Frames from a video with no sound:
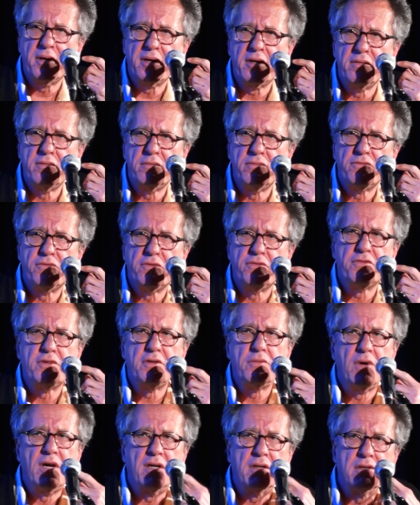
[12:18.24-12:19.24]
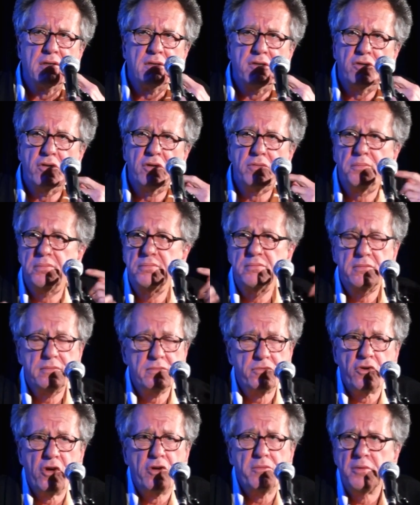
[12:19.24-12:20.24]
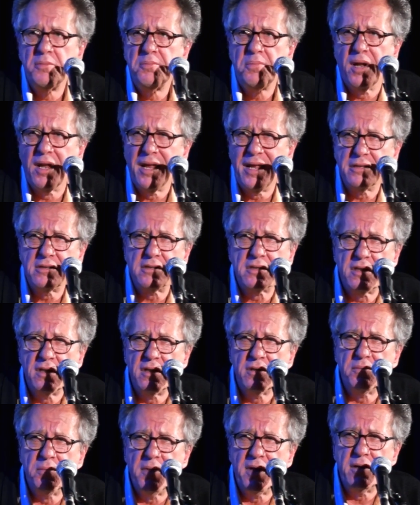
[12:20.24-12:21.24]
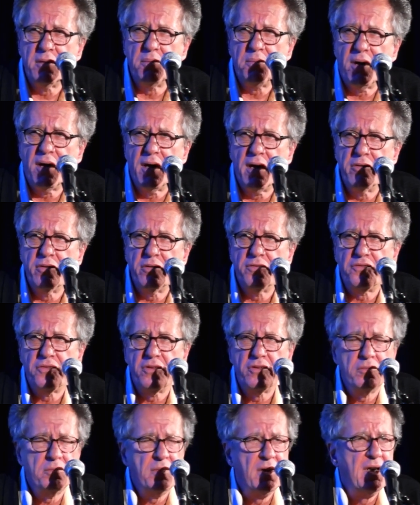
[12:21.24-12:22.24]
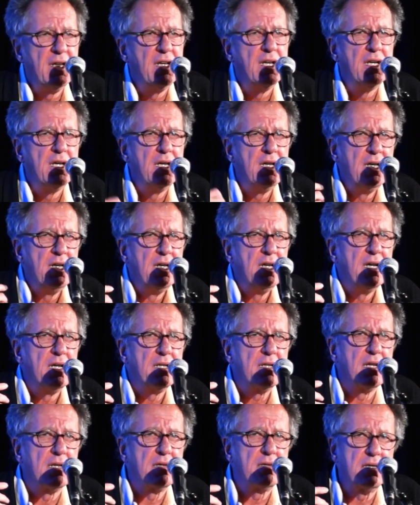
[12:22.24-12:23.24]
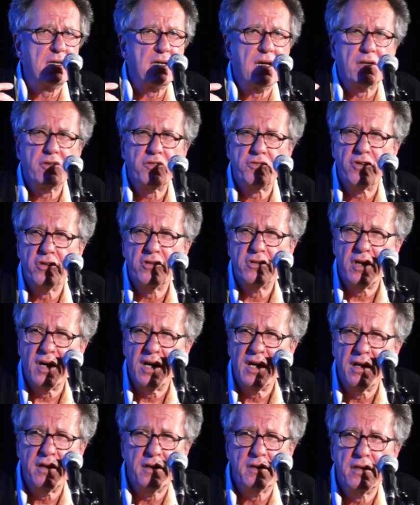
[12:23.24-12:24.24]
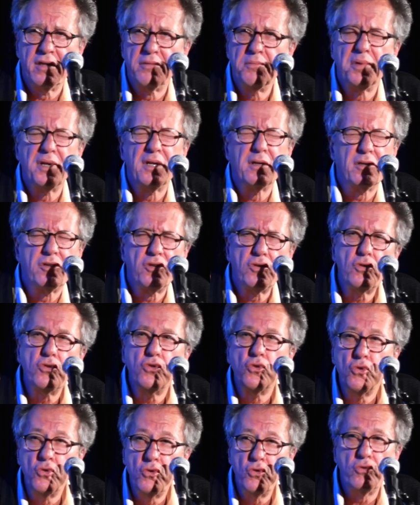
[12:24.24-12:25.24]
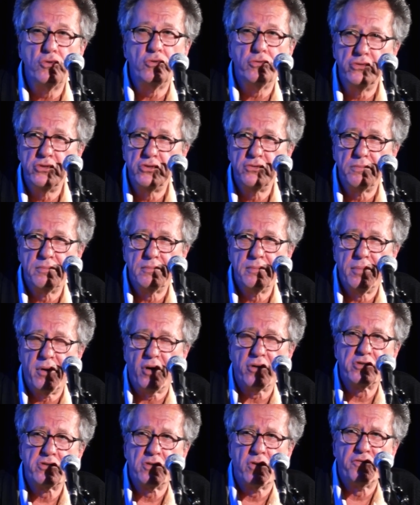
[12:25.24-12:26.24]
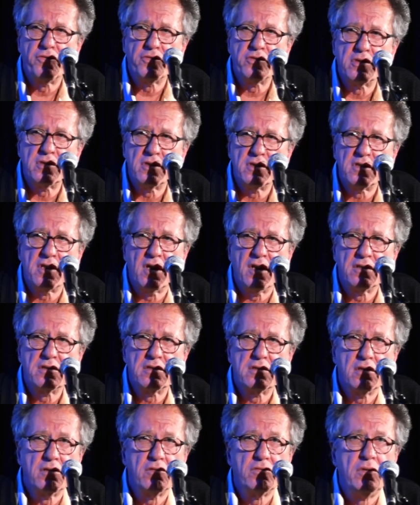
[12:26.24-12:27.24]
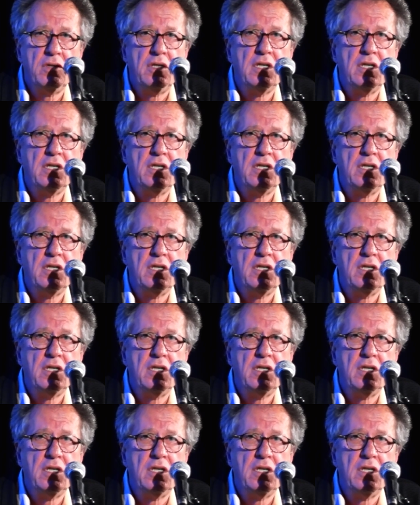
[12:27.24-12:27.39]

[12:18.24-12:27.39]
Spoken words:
back in '51. You know, Roman Polanski had made a pirate film. I think Cutthroat Island had been a huge box office disaster.